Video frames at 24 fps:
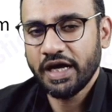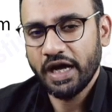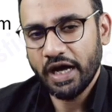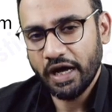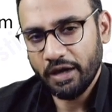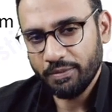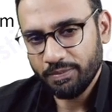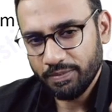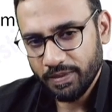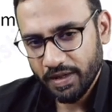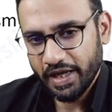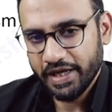
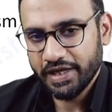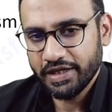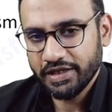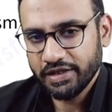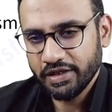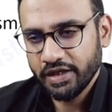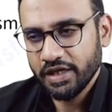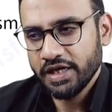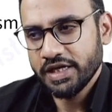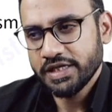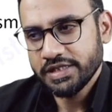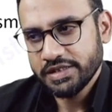Apply it,
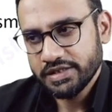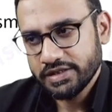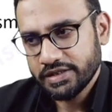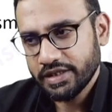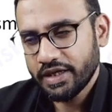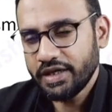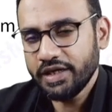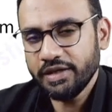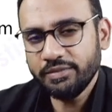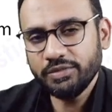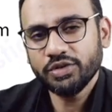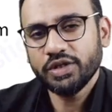
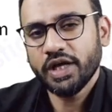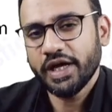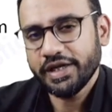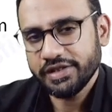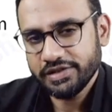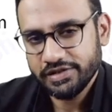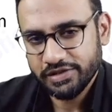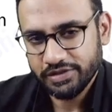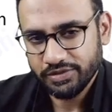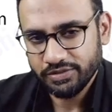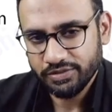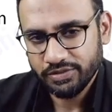send him to the
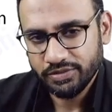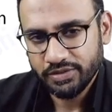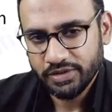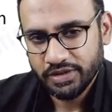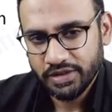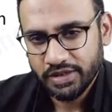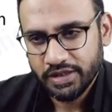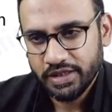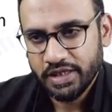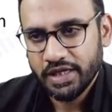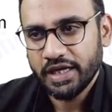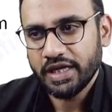ICU,
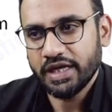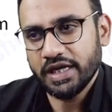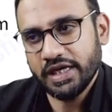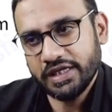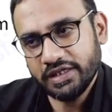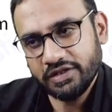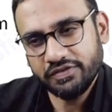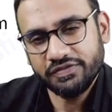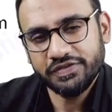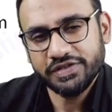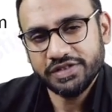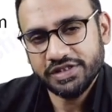
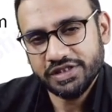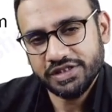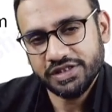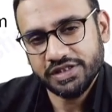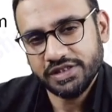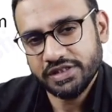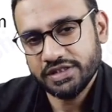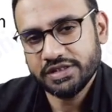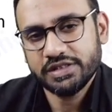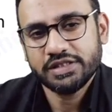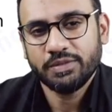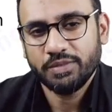let the physician
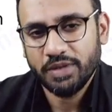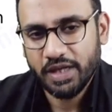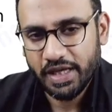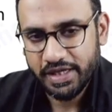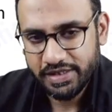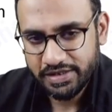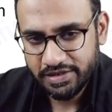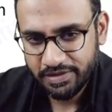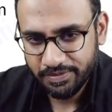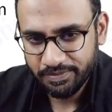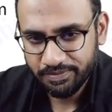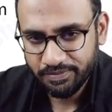
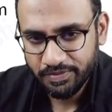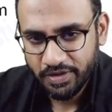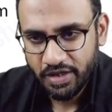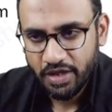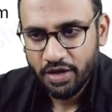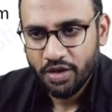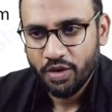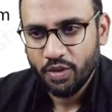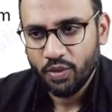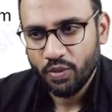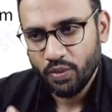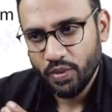stabilize him.
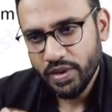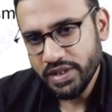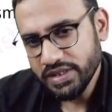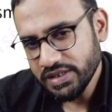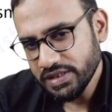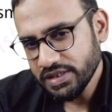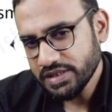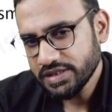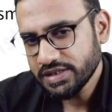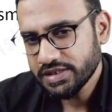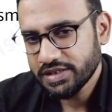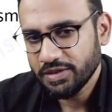Once
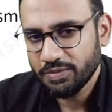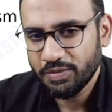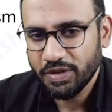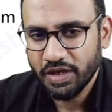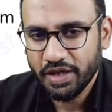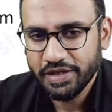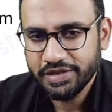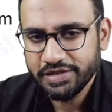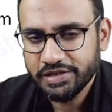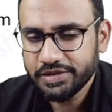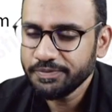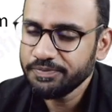he's
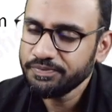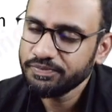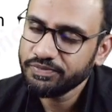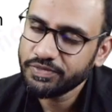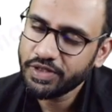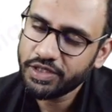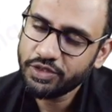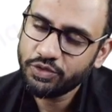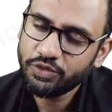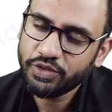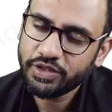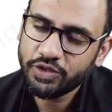stabilized,
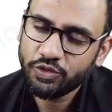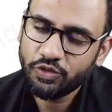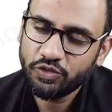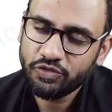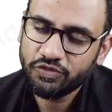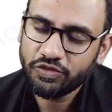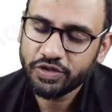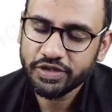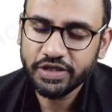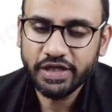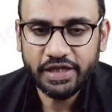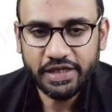then you can go
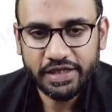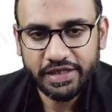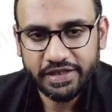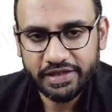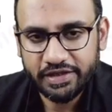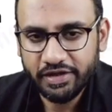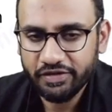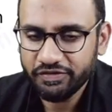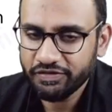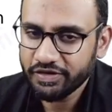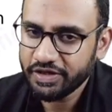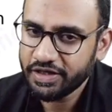for the
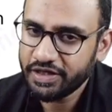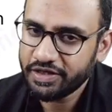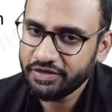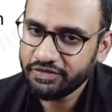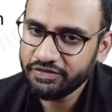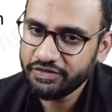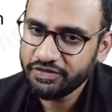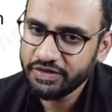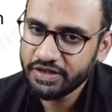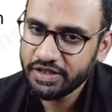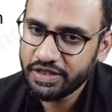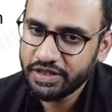
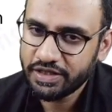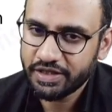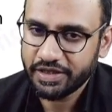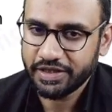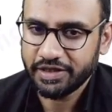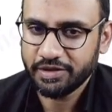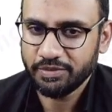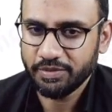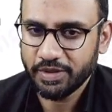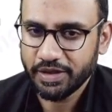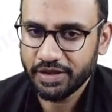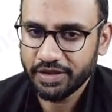definitive
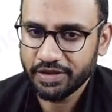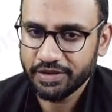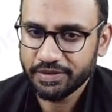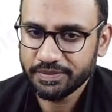treatment.